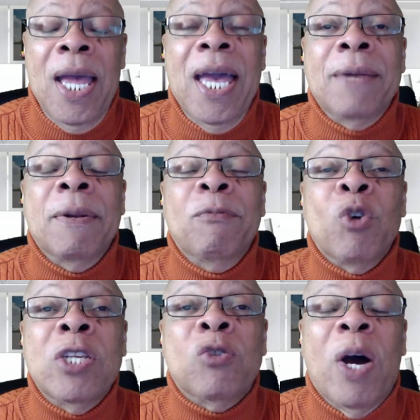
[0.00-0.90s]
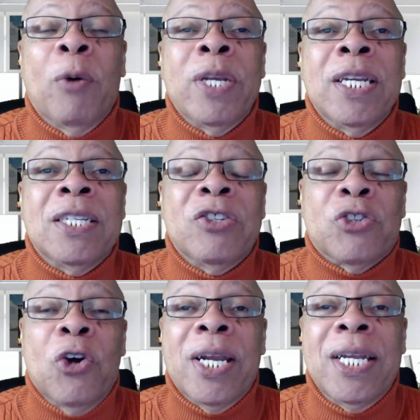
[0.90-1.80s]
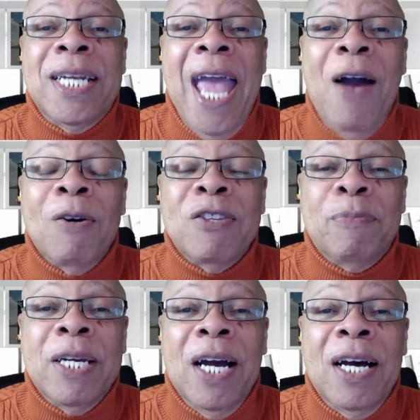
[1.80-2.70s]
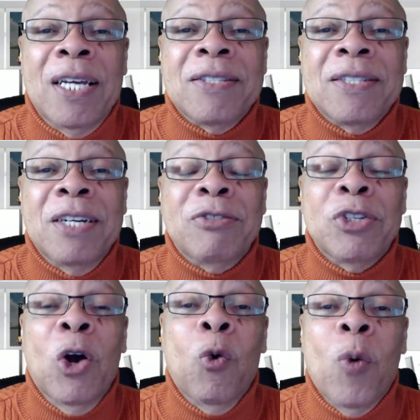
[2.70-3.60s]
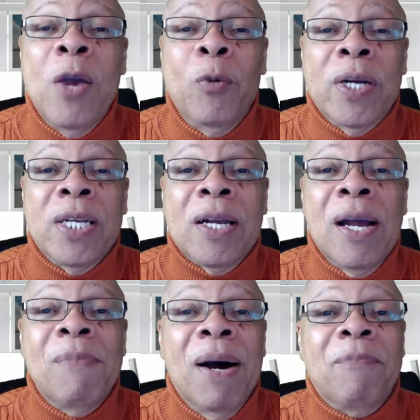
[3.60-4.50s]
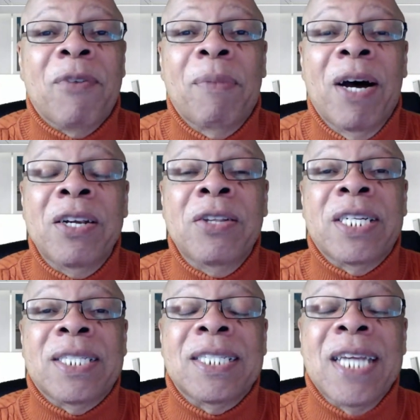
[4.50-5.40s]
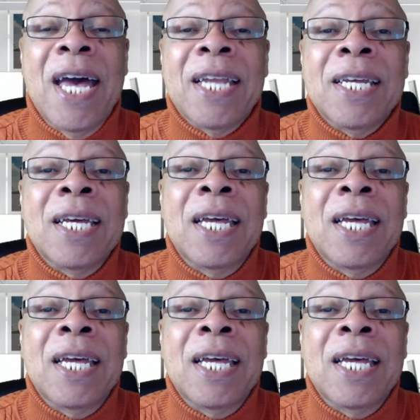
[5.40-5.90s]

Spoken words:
And the reason why we need to start it now is because there's no way we're going to come up from under this debt